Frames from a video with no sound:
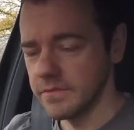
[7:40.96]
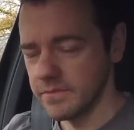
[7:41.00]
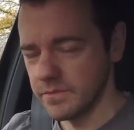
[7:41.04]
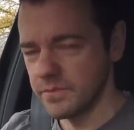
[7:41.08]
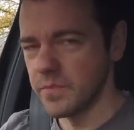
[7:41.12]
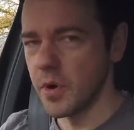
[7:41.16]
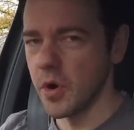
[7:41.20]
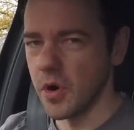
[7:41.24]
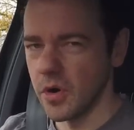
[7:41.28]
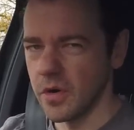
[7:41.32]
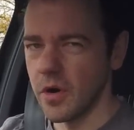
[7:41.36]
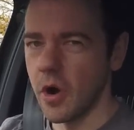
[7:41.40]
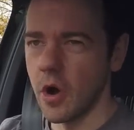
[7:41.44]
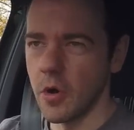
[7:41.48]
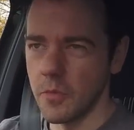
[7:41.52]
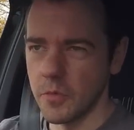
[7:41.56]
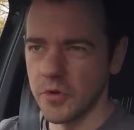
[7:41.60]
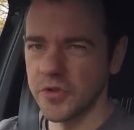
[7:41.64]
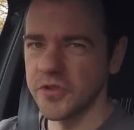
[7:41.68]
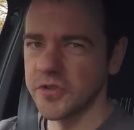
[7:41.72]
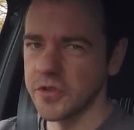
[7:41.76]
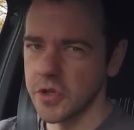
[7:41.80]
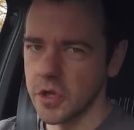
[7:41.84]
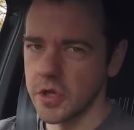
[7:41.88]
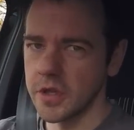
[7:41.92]
but
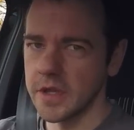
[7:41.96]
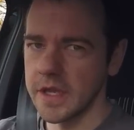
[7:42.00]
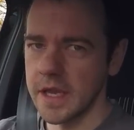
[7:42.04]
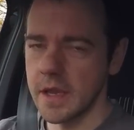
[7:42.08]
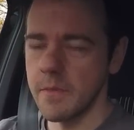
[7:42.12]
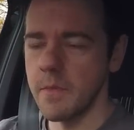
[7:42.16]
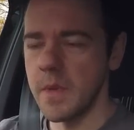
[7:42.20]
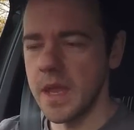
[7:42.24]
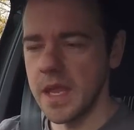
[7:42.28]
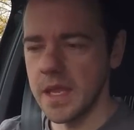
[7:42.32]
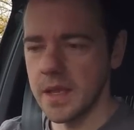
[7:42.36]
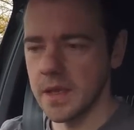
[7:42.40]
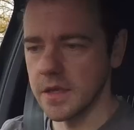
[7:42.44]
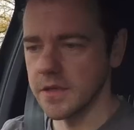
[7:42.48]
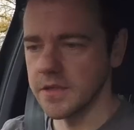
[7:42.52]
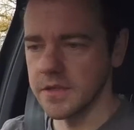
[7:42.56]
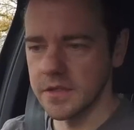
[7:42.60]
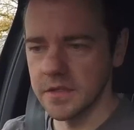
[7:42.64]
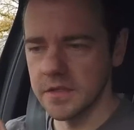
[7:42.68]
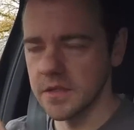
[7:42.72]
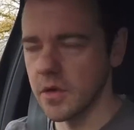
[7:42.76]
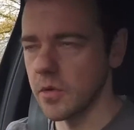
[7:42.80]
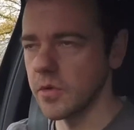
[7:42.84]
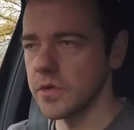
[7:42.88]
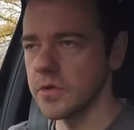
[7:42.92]
almost certainly a Me, because the
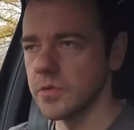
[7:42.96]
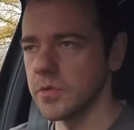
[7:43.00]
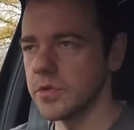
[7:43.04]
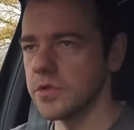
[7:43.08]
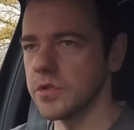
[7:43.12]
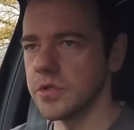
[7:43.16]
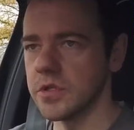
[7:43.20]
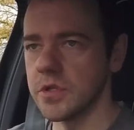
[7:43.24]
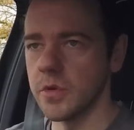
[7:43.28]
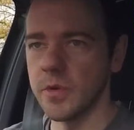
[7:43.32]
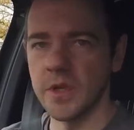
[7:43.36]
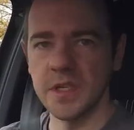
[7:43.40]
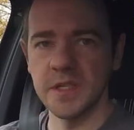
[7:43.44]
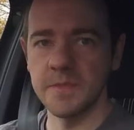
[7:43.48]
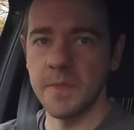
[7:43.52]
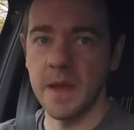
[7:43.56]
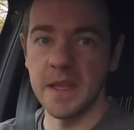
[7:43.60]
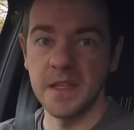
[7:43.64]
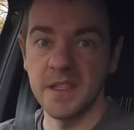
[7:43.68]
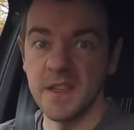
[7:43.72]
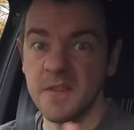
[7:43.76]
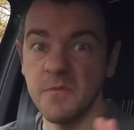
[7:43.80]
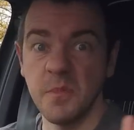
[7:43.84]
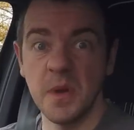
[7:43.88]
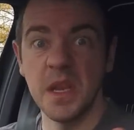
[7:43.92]
Zoes were just too
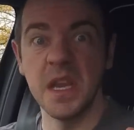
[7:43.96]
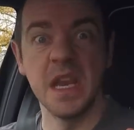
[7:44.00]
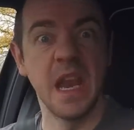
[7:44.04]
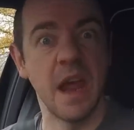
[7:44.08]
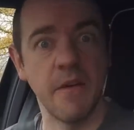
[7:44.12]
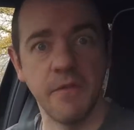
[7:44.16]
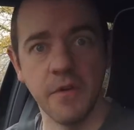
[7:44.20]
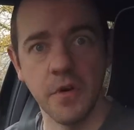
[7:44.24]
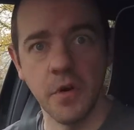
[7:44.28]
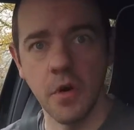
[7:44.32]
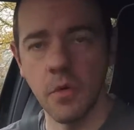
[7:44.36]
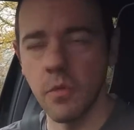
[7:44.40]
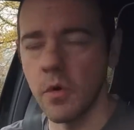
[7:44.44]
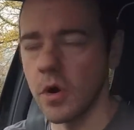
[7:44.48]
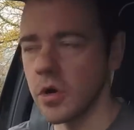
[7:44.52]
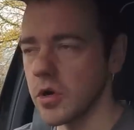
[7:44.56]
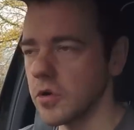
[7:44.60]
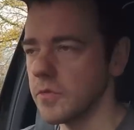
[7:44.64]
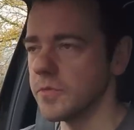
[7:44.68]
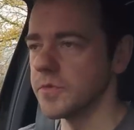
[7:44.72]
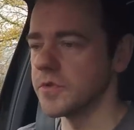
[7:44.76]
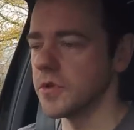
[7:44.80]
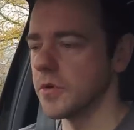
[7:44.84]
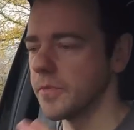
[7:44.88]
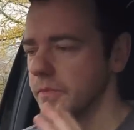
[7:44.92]
expensive, but you never know what
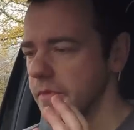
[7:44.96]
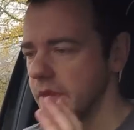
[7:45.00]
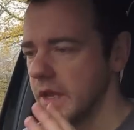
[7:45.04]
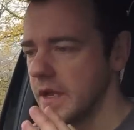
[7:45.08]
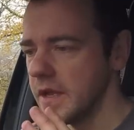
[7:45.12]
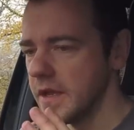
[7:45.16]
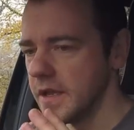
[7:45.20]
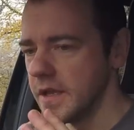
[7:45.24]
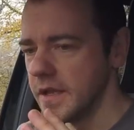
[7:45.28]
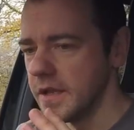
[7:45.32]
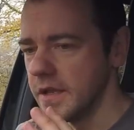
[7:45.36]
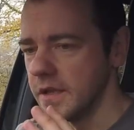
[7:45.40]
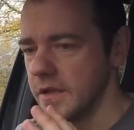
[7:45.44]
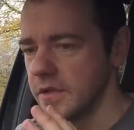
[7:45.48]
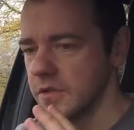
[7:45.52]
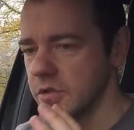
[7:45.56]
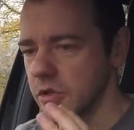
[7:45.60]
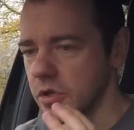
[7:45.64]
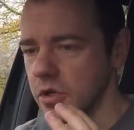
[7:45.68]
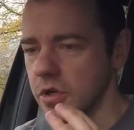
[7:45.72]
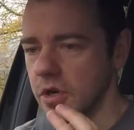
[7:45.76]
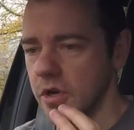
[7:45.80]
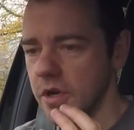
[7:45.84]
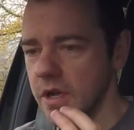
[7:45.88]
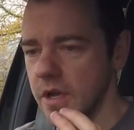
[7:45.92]
comes up.
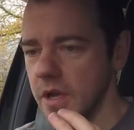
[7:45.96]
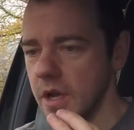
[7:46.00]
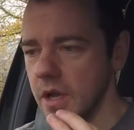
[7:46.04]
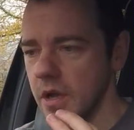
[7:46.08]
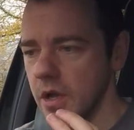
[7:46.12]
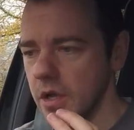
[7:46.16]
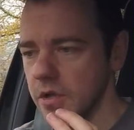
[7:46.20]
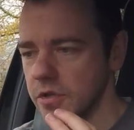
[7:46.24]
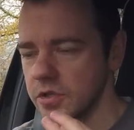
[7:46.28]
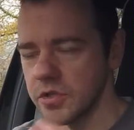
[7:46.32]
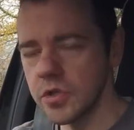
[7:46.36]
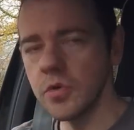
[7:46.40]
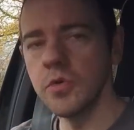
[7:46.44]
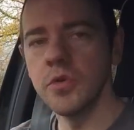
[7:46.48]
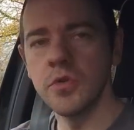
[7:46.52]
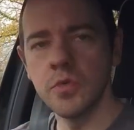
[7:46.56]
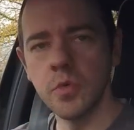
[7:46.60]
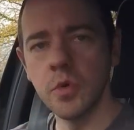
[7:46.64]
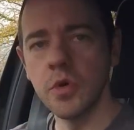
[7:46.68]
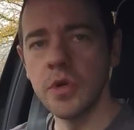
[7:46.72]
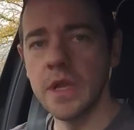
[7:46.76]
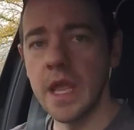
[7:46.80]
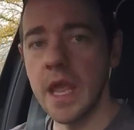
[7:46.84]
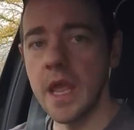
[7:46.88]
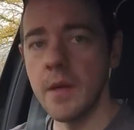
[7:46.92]
So as soon as
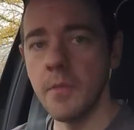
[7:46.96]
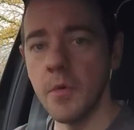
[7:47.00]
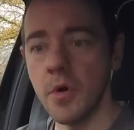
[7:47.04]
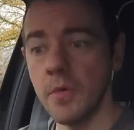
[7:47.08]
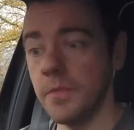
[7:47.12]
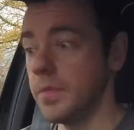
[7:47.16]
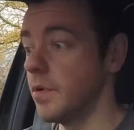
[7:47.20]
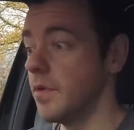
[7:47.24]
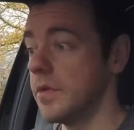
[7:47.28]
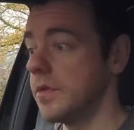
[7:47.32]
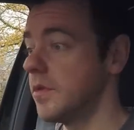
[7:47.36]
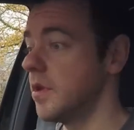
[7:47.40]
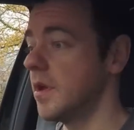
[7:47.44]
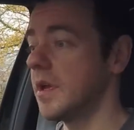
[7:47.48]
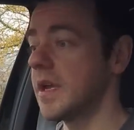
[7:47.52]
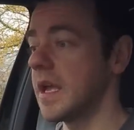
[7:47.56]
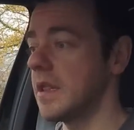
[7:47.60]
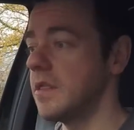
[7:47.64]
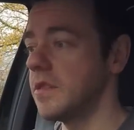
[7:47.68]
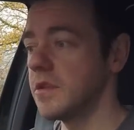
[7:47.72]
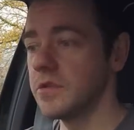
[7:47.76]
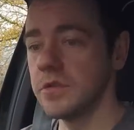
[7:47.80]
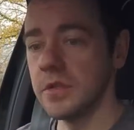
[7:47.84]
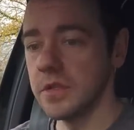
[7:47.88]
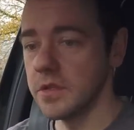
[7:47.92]
one came up,
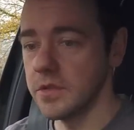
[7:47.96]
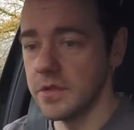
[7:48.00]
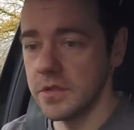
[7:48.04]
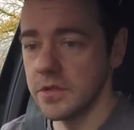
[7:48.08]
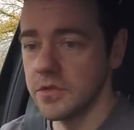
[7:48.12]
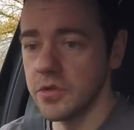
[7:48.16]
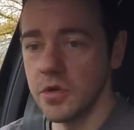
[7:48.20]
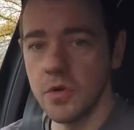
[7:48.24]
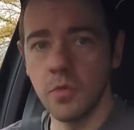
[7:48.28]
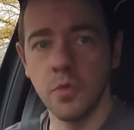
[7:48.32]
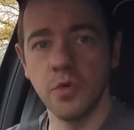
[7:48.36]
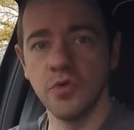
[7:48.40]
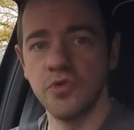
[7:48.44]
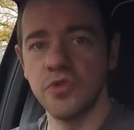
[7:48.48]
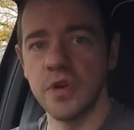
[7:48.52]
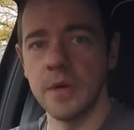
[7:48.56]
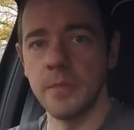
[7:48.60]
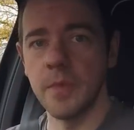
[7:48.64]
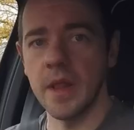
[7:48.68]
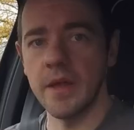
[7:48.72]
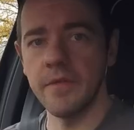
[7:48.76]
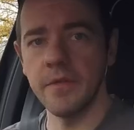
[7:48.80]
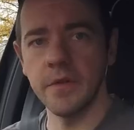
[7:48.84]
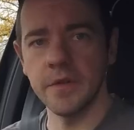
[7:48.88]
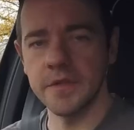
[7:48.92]
again, there's only one trim
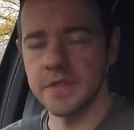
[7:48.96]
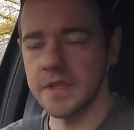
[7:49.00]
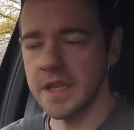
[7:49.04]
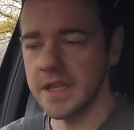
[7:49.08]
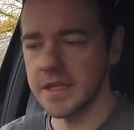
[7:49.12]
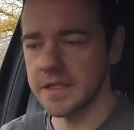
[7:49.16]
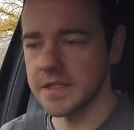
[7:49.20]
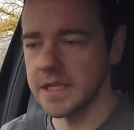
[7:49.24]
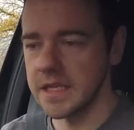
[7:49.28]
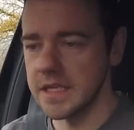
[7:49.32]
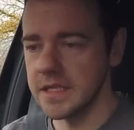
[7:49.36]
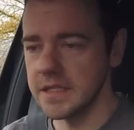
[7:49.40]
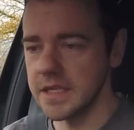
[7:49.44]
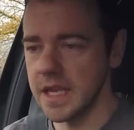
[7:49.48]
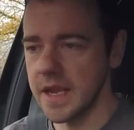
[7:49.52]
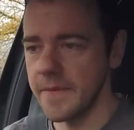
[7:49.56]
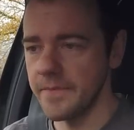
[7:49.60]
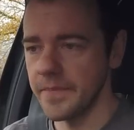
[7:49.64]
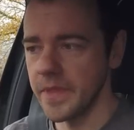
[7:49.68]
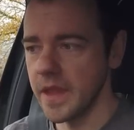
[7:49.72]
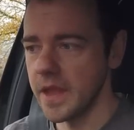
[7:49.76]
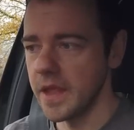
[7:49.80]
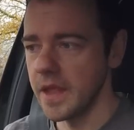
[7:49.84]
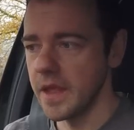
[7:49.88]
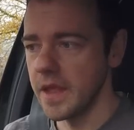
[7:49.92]
level, so that's easy.
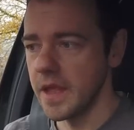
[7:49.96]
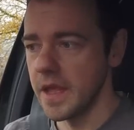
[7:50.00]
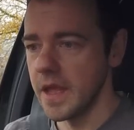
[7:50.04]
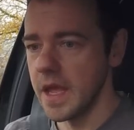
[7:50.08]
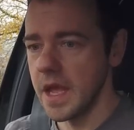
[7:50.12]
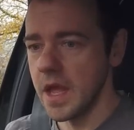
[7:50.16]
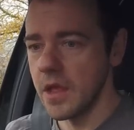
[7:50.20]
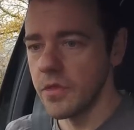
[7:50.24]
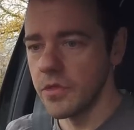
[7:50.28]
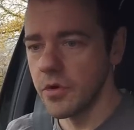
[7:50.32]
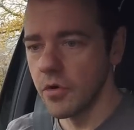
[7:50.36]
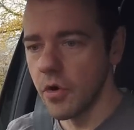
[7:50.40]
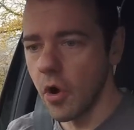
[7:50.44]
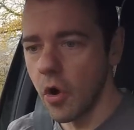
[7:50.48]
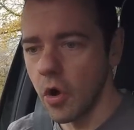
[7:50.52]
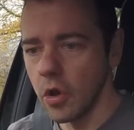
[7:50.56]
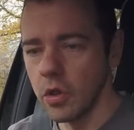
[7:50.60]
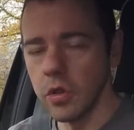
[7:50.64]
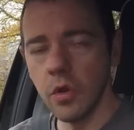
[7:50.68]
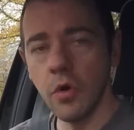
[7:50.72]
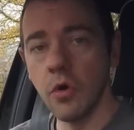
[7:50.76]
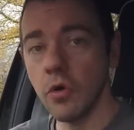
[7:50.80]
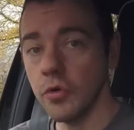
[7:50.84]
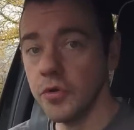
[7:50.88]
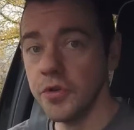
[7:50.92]
They're
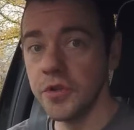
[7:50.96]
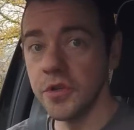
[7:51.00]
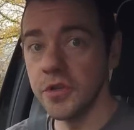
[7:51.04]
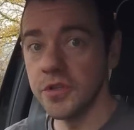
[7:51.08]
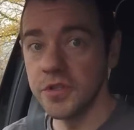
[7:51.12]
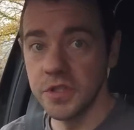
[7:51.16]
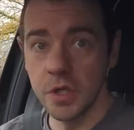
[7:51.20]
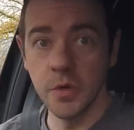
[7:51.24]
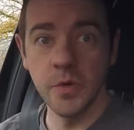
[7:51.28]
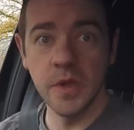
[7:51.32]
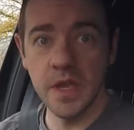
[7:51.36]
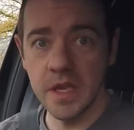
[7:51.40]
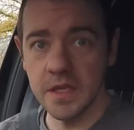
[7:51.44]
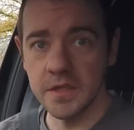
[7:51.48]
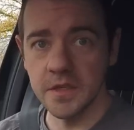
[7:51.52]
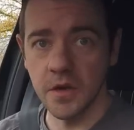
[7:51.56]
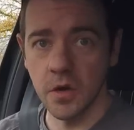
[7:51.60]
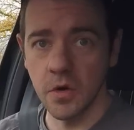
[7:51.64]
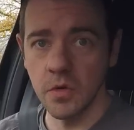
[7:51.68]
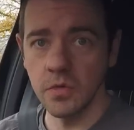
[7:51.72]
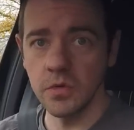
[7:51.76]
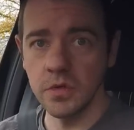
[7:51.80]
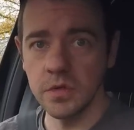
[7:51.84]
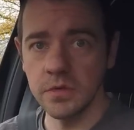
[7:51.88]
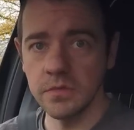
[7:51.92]
all under 2 years
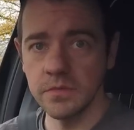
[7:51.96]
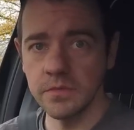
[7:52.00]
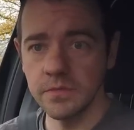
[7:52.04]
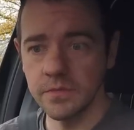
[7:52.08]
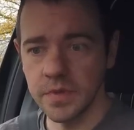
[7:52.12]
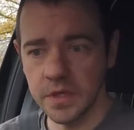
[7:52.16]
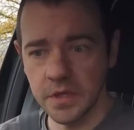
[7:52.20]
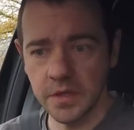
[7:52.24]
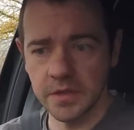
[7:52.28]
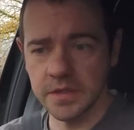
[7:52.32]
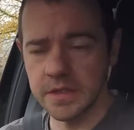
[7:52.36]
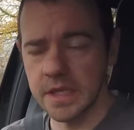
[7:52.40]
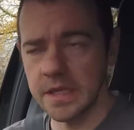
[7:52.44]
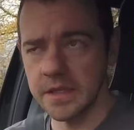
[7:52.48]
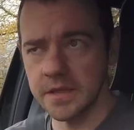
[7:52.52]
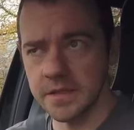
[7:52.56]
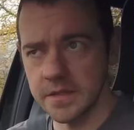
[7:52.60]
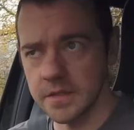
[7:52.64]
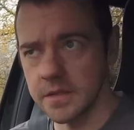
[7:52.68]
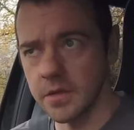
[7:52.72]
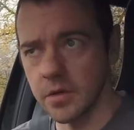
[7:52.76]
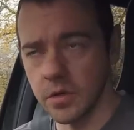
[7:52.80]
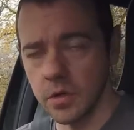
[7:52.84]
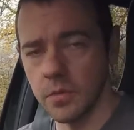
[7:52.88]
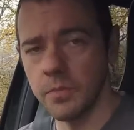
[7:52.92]
old, because that's
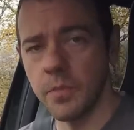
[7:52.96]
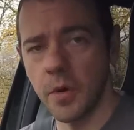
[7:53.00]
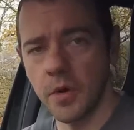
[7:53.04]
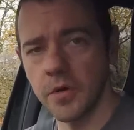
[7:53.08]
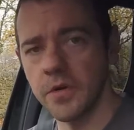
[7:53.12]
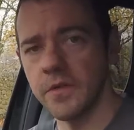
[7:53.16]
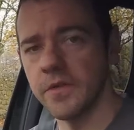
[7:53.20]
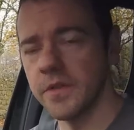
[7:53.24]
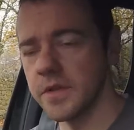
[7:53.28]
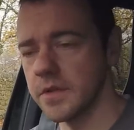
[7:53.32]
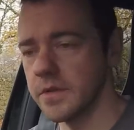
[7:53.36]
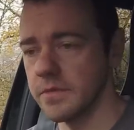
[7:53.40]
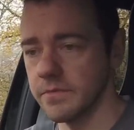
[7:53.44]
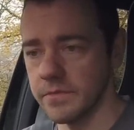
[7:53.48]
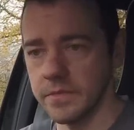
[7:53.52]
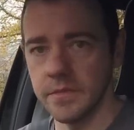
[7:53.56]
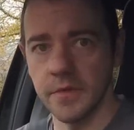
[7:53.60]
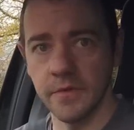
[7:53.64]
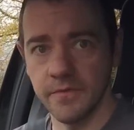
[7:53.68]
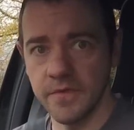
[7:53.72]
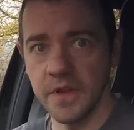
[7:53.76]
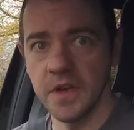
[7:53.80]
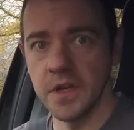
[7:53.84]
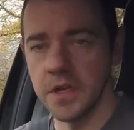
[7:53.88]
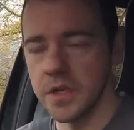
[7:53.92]
the whole point of the
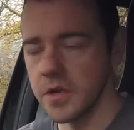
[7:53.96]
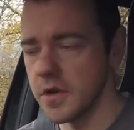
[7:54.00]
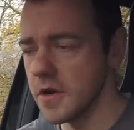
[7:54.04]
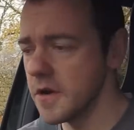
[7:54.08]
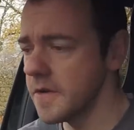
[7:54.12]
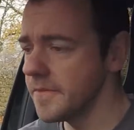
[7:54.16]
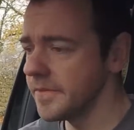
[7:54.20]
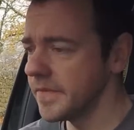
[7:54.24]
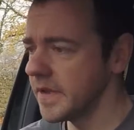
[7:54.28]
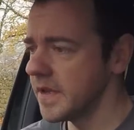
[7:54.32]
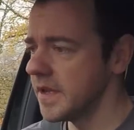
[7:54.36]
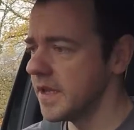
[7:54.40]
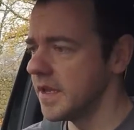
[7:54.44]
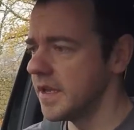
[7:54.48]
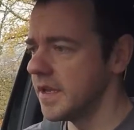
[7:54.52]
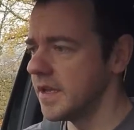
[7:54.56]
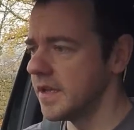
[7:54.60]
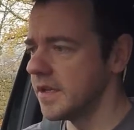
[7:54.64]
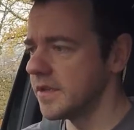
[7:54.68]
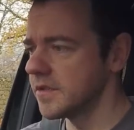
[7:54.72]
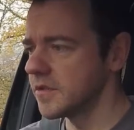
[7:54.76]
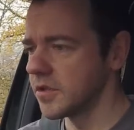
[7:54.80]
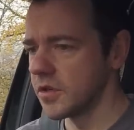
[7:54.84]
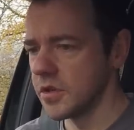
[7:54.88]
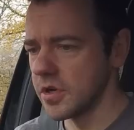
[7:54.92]
video.
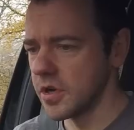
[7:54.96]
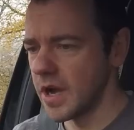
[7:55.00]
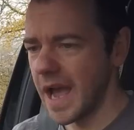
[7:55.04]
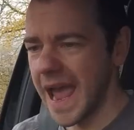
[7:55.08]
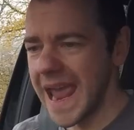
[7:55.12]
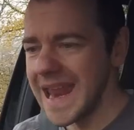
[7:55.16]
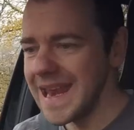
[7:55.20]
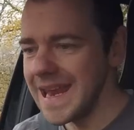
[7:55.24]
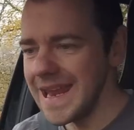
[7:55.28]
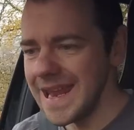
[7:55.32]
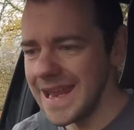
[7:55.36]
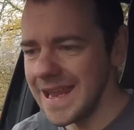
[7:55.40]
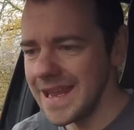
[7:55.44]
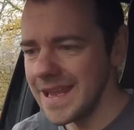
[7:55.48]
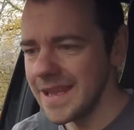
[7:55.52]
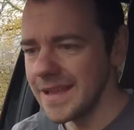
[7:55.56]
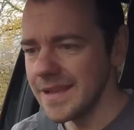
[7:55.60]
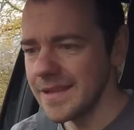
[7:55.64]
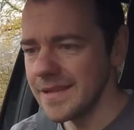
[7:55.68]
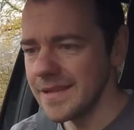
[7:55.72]
So any